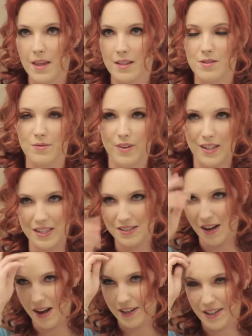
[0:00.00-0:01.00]
It's funny
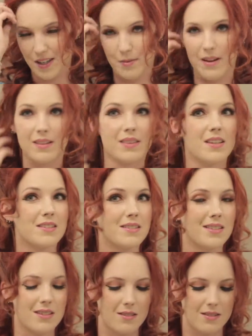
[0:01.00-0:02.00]
talking about this
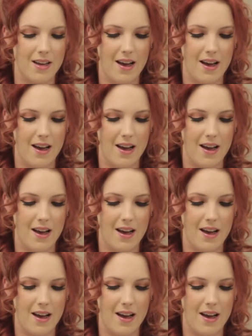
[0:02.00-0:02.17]
because